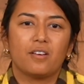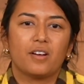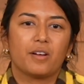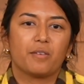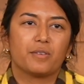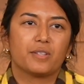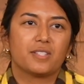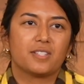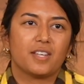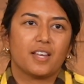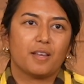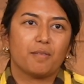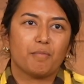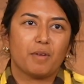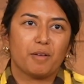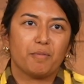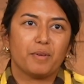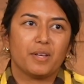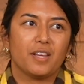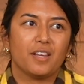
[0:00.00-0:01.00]
I would say
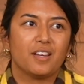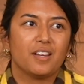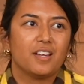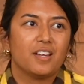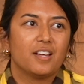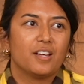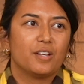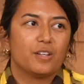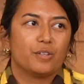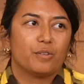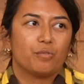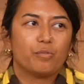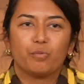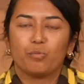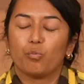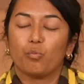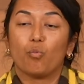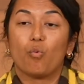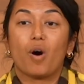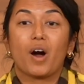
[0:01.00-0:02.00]
maybe
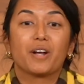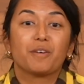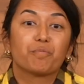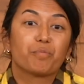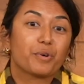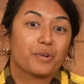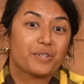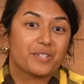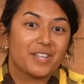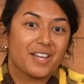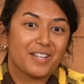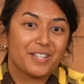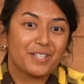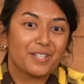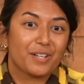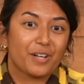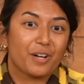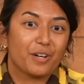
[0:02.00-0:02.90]
1%